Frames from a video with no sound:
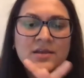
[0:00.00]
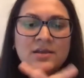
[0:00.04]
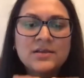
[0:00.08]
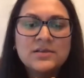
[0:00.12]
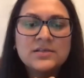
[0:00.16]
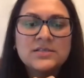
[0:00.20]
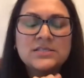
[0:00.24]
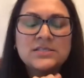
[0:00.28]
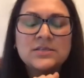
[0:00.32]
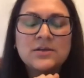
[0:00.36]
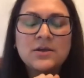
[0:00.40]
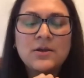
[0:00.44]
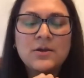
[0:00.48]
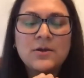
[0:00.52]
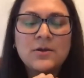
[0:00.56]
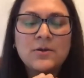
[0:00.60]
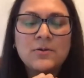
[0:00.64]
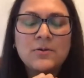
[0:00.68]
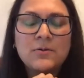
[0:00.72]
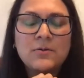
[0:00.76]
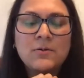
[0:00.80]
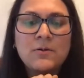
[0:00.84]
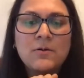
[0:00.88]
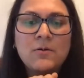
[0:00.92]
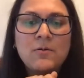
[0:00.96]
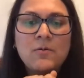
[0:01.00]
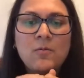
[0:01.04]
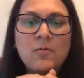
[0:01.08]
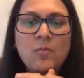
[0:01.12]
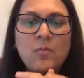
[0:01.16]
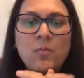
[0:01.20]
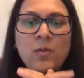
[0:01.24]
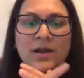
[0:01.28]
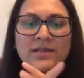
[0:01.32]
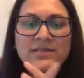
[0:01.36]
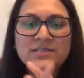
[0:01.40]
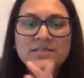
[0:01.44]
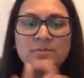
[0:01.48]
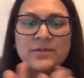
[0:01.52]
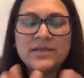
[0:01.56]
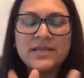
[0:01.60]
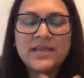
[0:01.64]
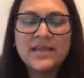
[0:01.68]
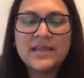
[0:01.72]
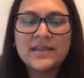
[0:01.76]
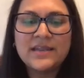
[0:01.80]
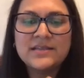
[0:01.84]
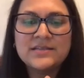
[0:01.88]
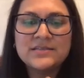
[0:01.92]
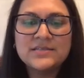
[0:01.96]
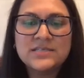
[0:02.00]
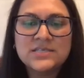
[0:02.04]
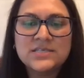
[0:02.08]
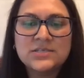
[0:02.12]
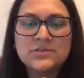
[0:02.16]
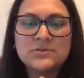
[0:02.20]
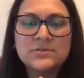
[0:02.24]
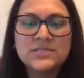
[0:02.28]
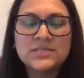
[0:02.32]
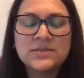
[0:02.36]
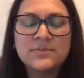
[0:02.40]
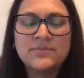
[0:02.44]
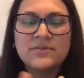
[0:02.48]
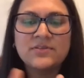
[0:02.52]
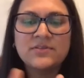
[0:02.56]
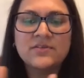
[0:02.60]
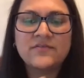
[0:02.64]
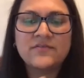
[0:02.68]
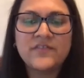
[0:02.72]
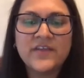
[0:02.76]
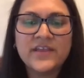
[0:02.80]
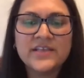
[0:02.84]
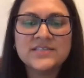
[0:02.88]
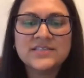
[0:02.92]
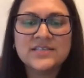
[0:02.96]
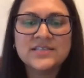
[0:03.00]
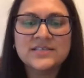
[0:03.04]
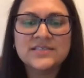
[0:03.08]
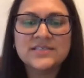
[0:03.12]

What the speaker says: So once we get into some of the phases